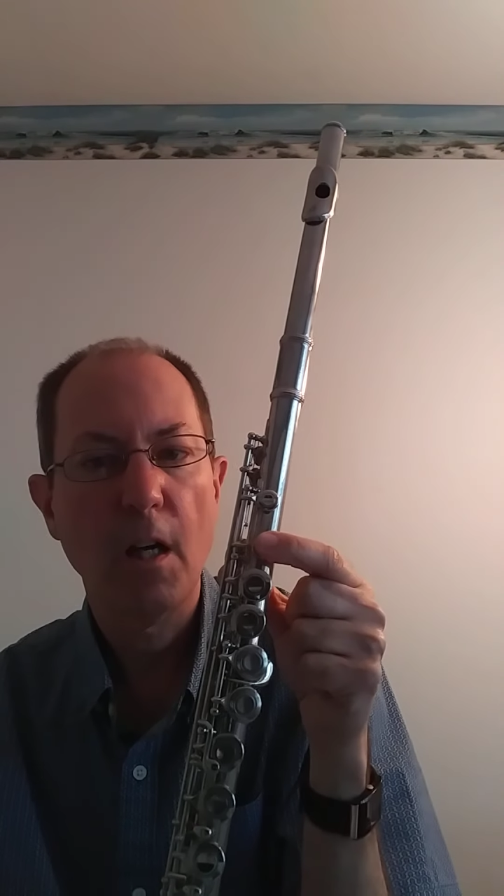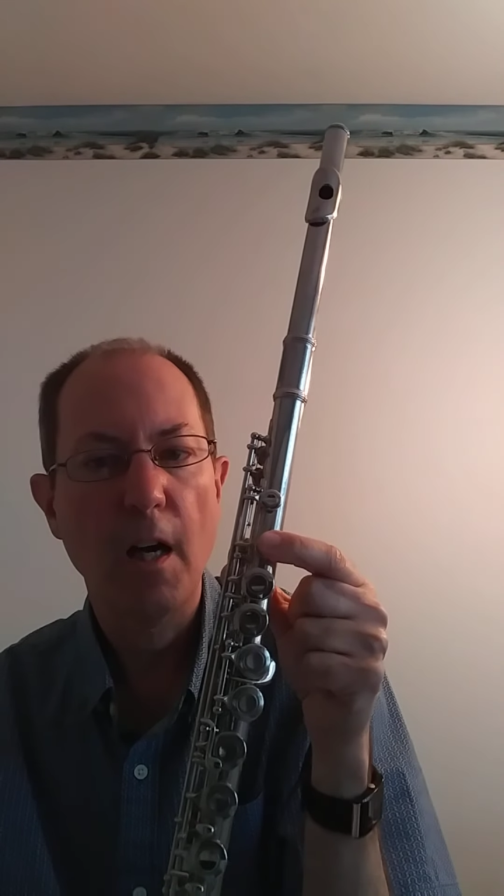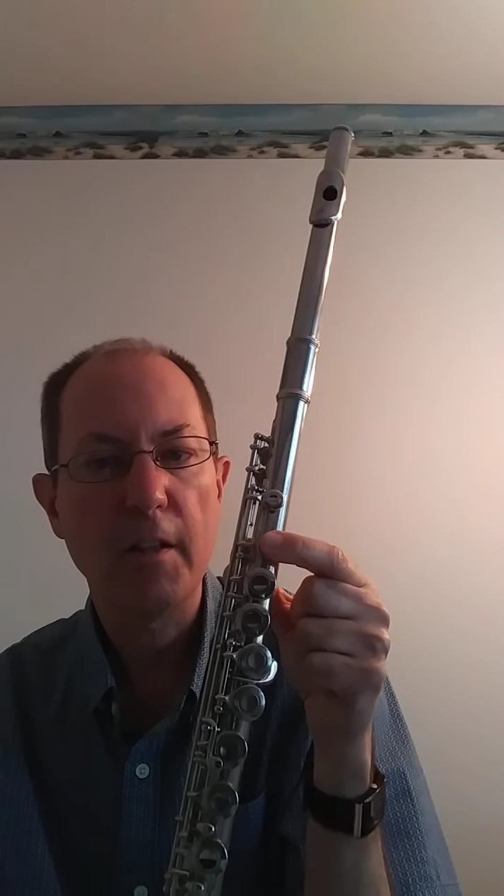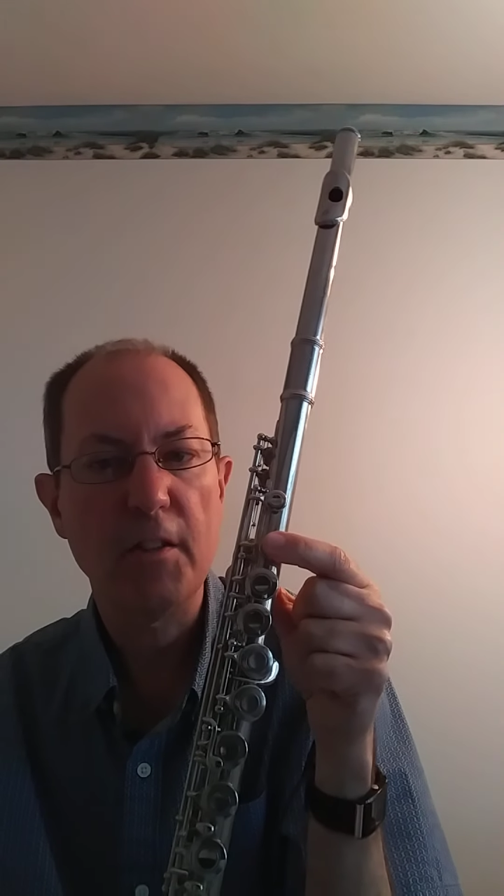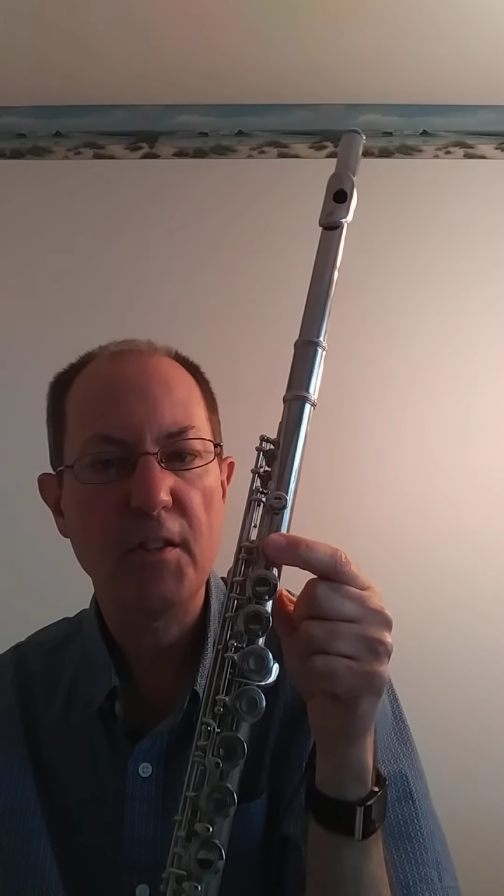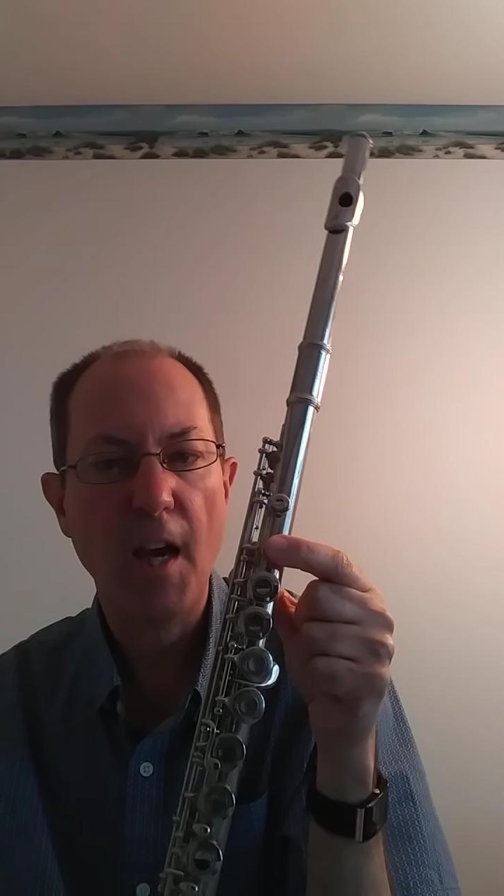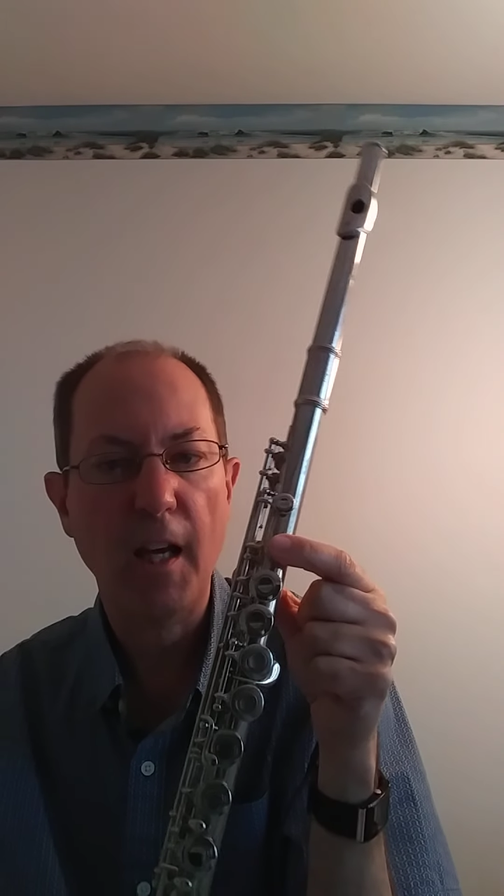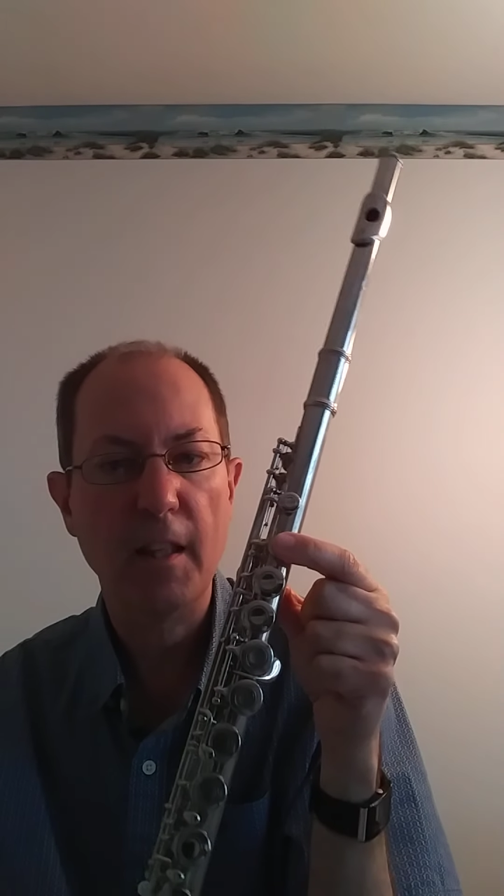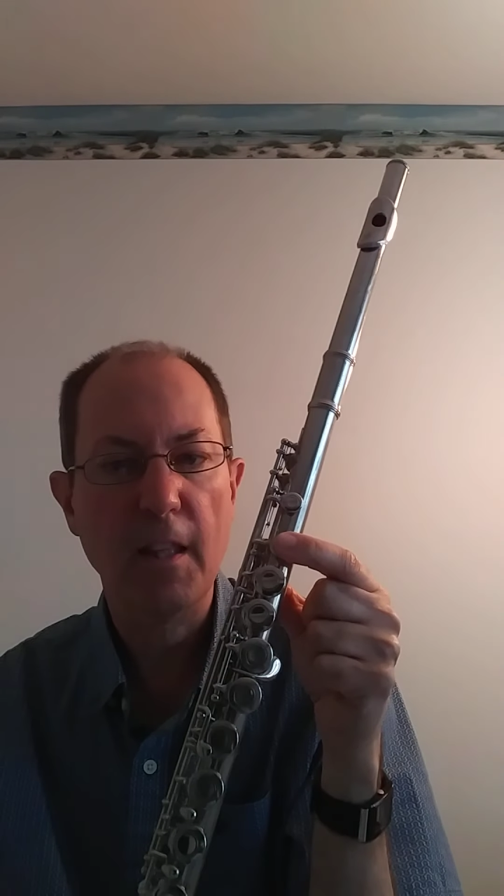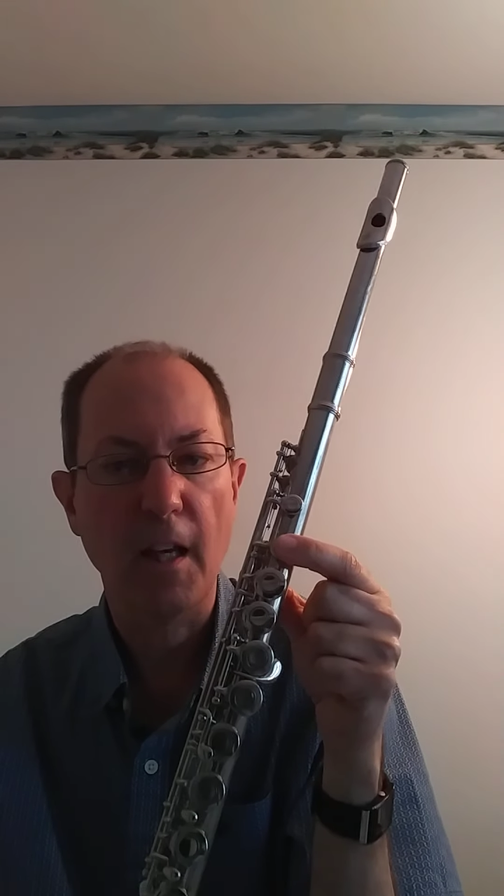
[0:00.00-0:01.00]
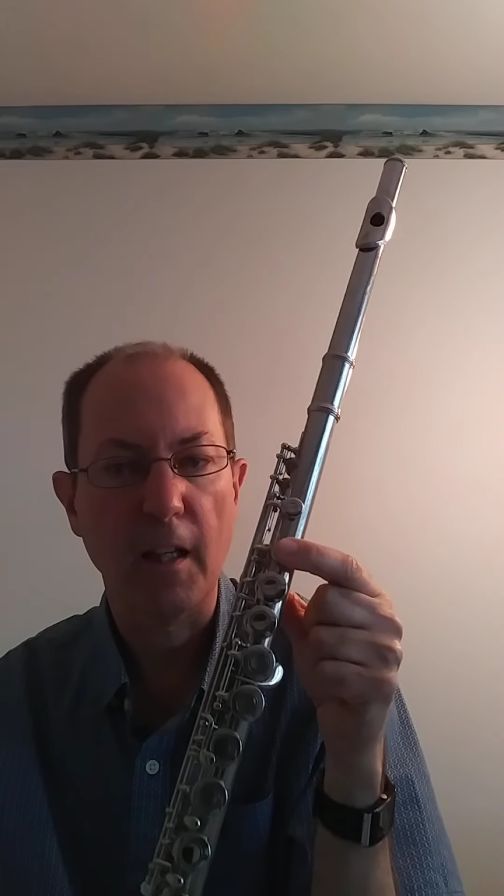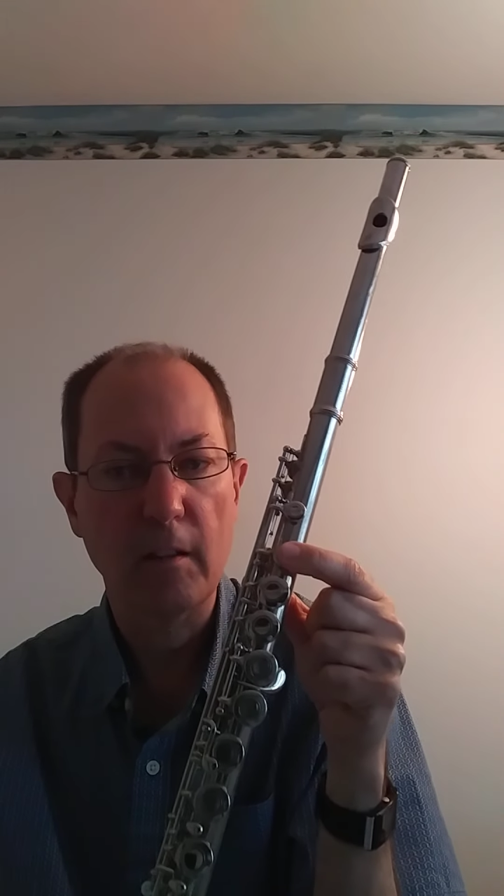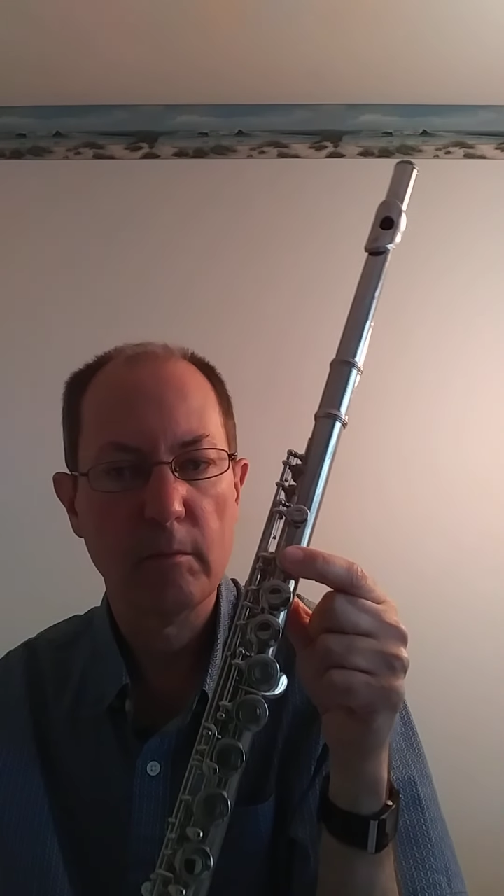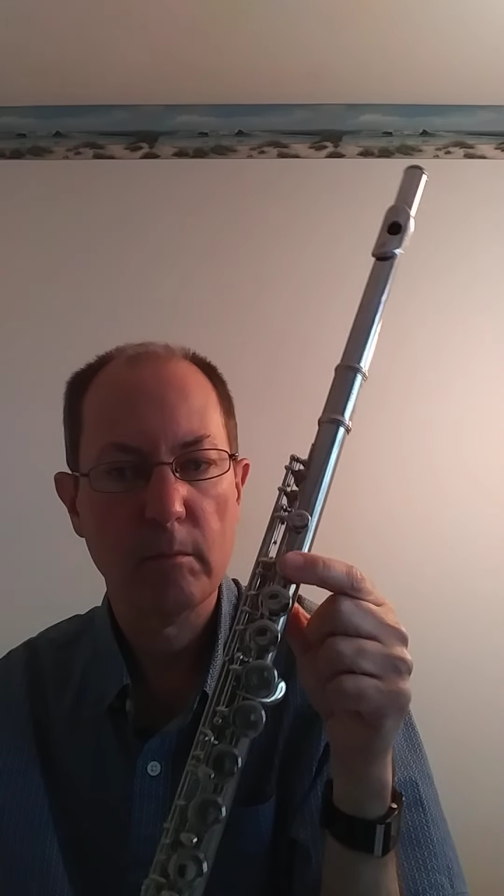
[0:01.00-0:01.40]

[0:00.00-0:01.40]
on the second thing.